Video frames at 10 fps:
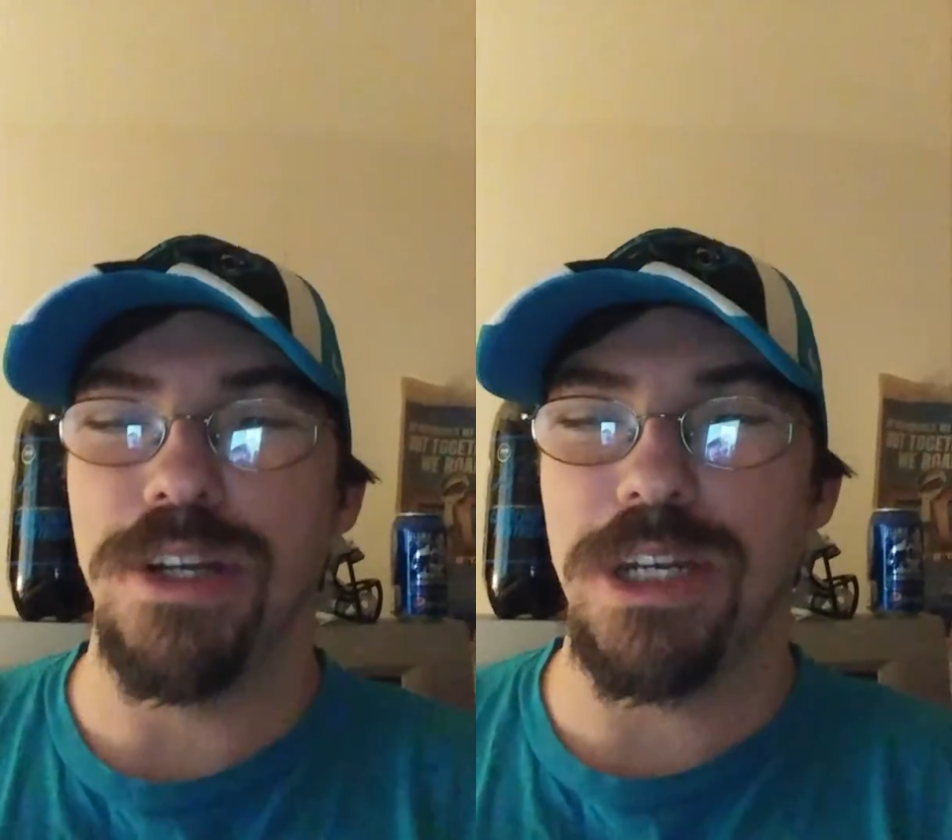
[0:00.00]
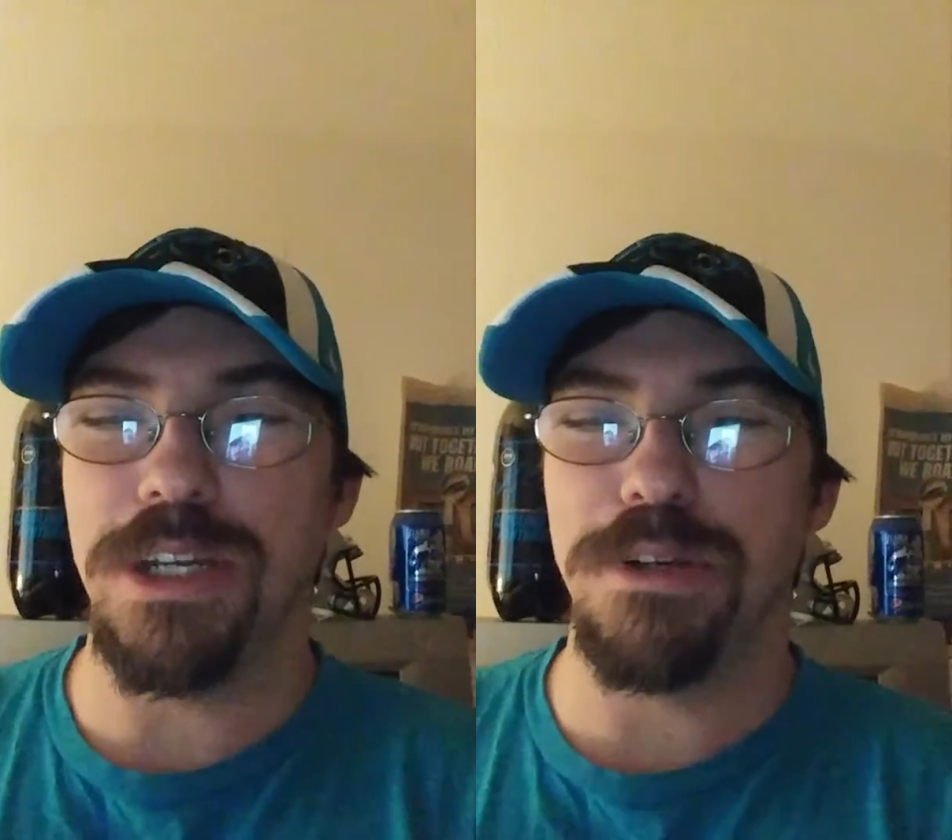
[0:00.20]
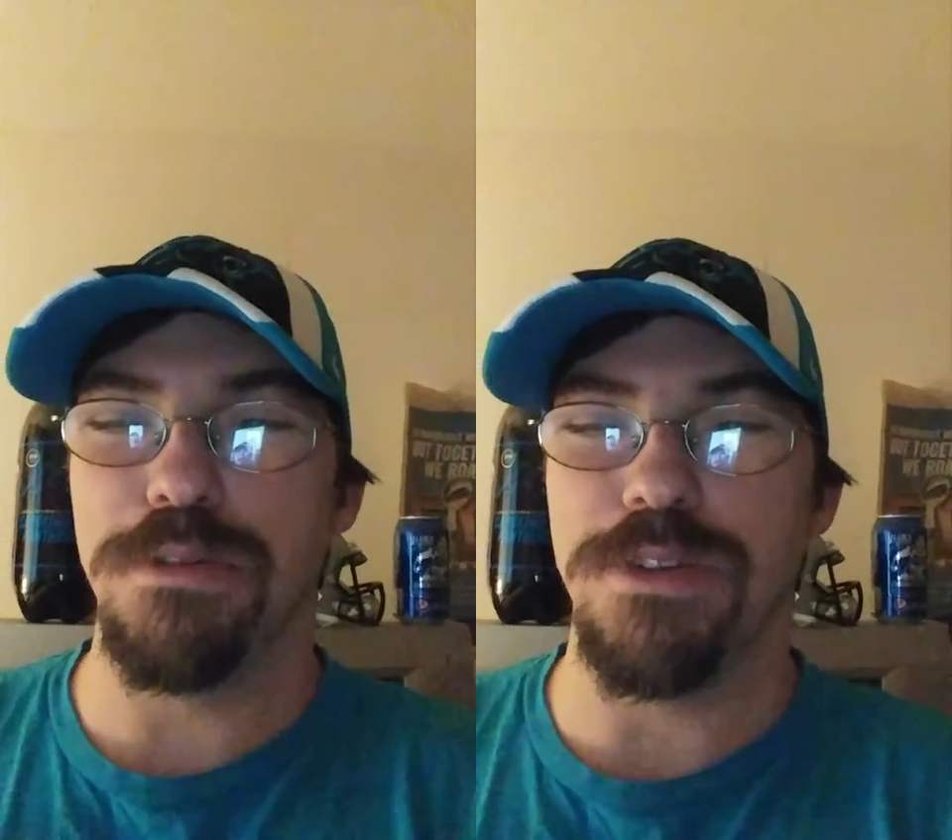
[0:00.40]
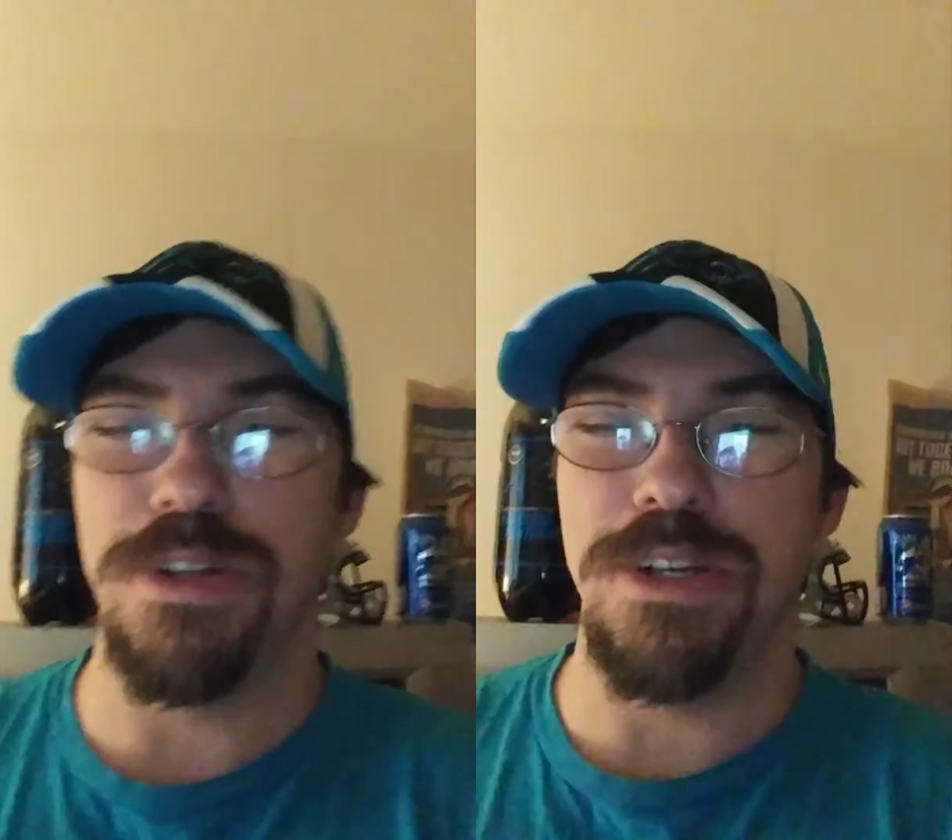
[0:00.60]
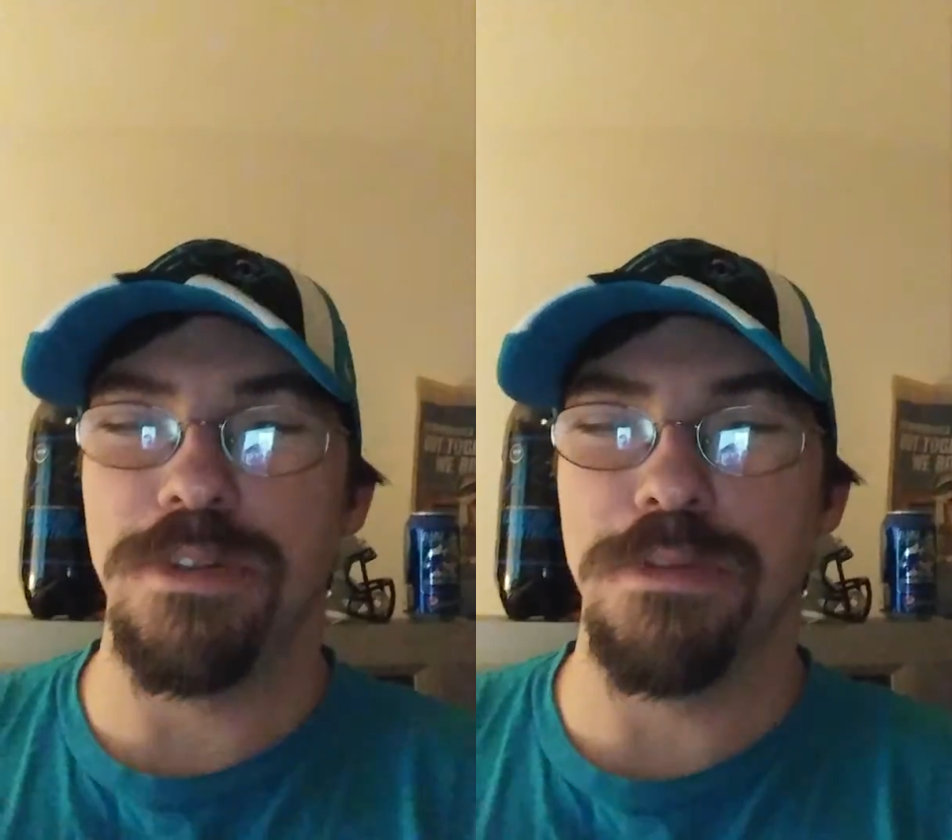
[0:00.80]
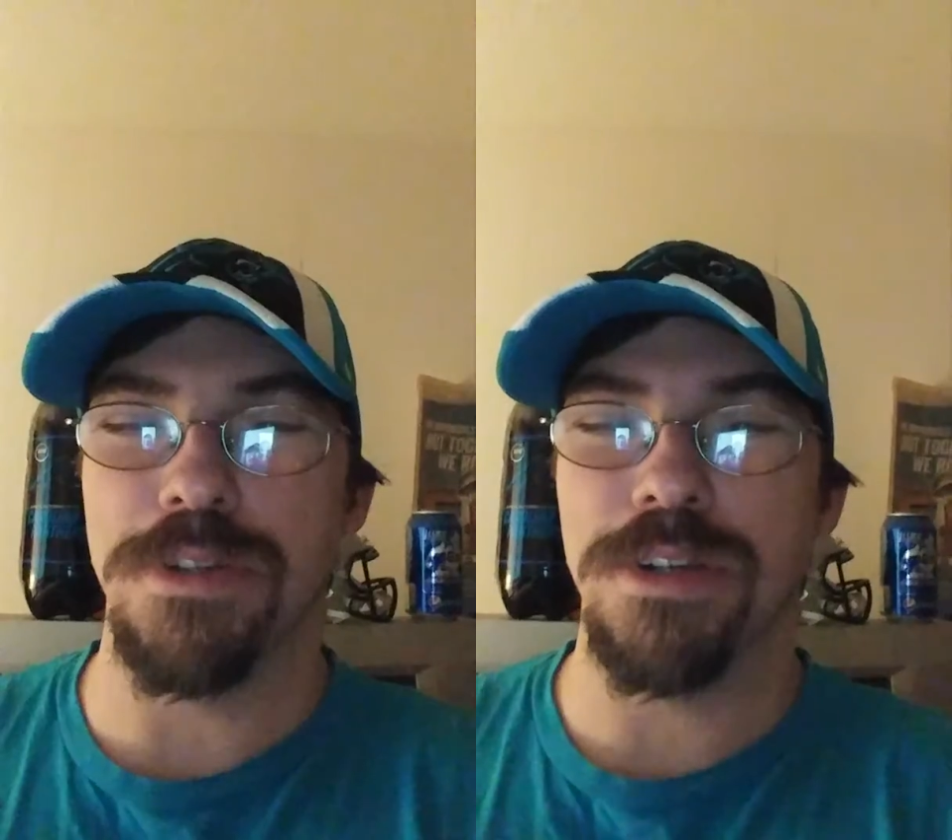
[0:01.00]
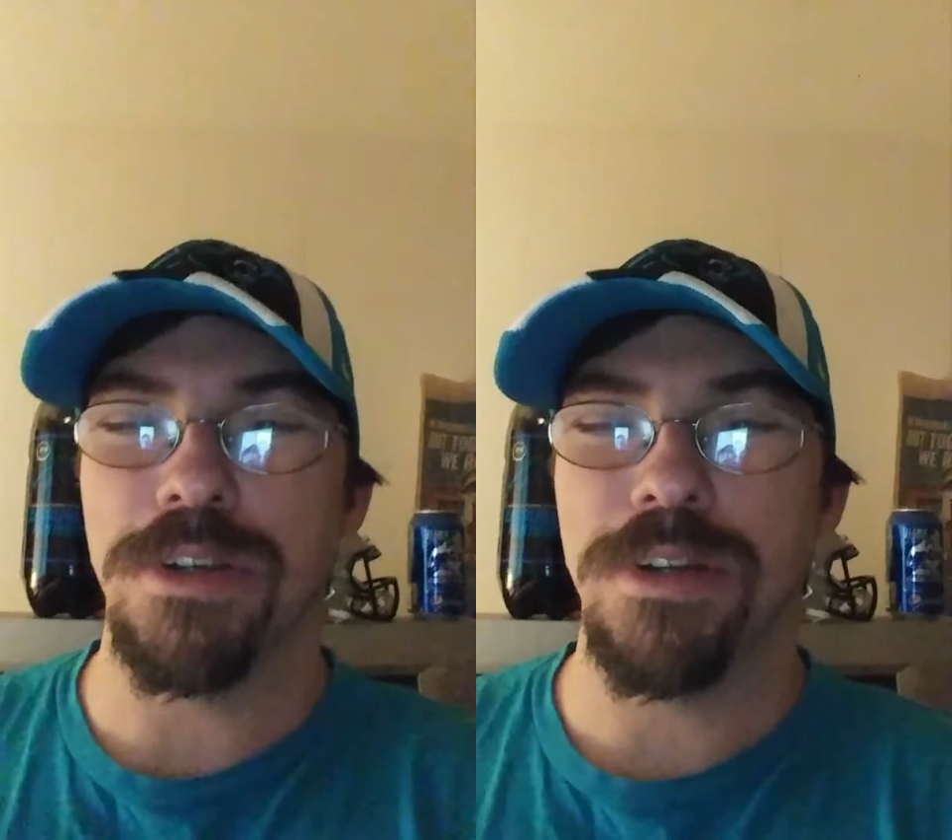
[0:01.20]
huge news.